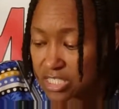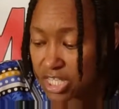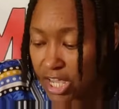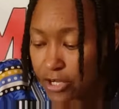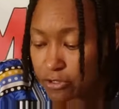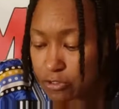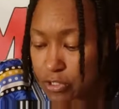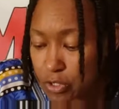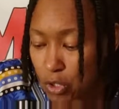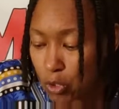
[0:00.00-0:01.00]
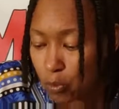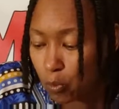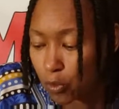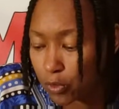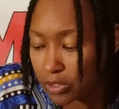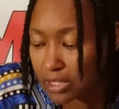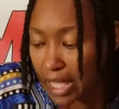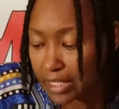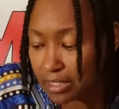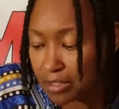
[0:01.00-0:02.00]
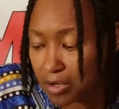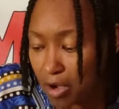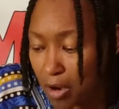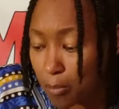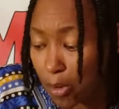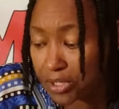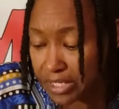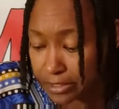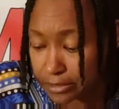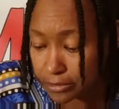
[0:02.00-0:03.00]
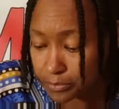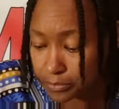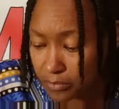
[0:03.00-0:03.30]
tares were like barnel.